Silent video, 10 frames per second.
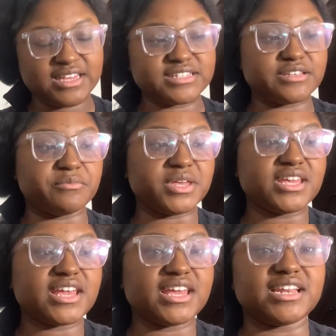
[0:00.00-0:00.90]
to me
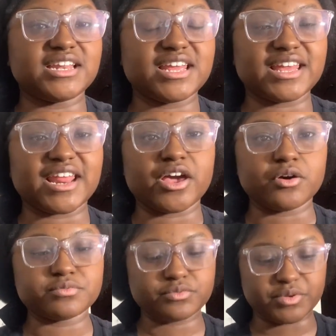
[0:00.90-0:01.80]
it
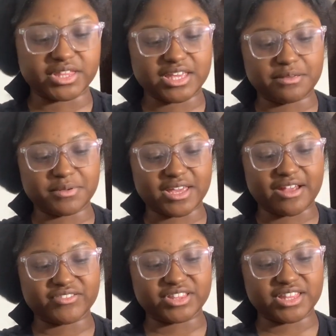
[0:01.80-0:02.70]
helps with keeping
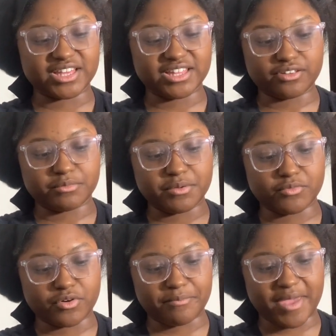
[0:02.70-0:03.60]
everything a little bit
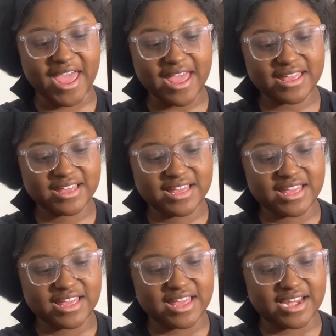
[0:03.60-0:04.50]
more matte.
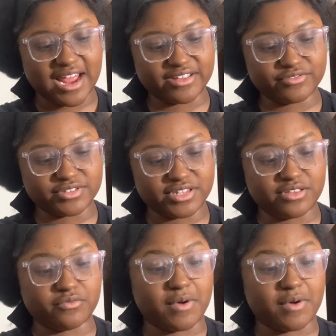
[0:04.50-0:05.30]
And I use the